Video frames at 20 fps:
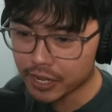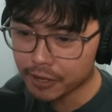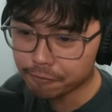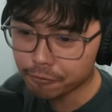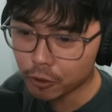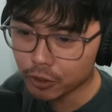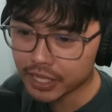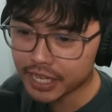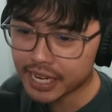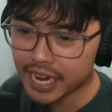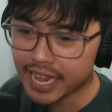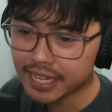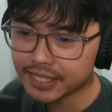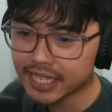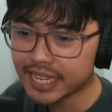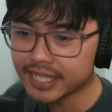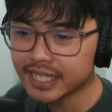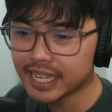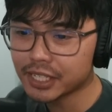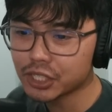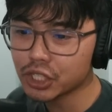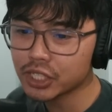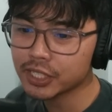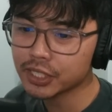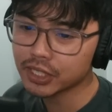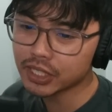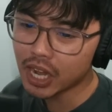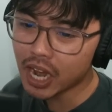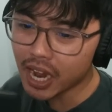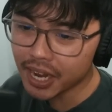If your leader has SH in
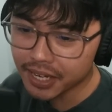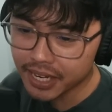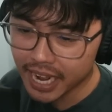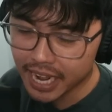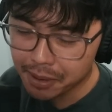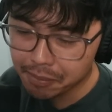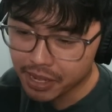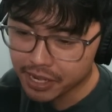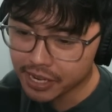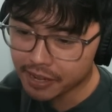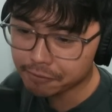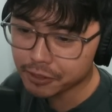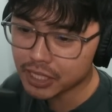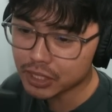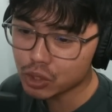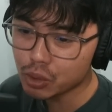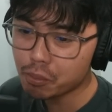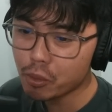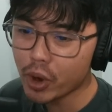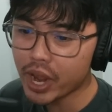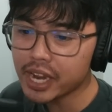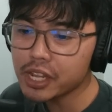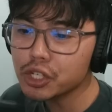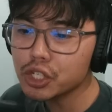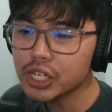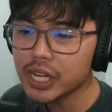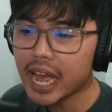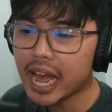his card name and you have 6 or more energy,